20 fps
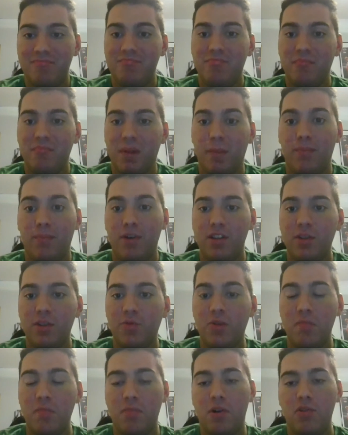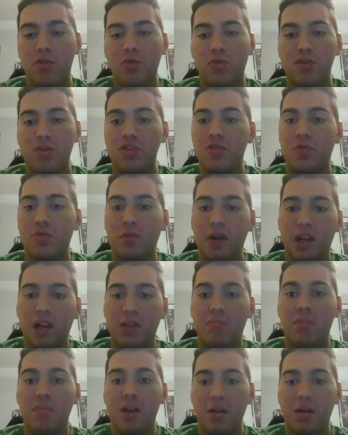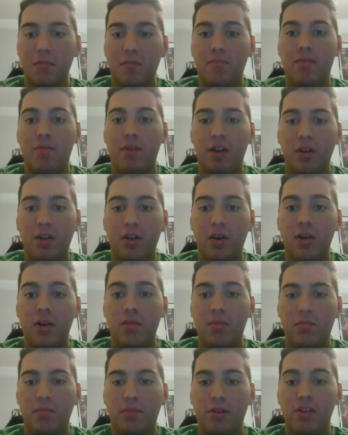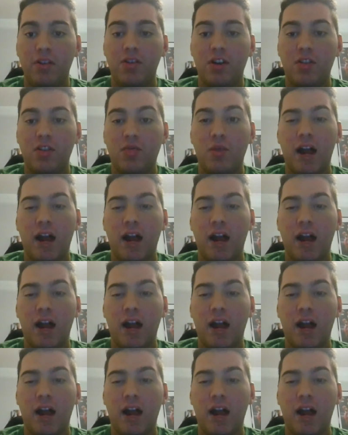Impressive win. Paul George going pretty good and pretty solid.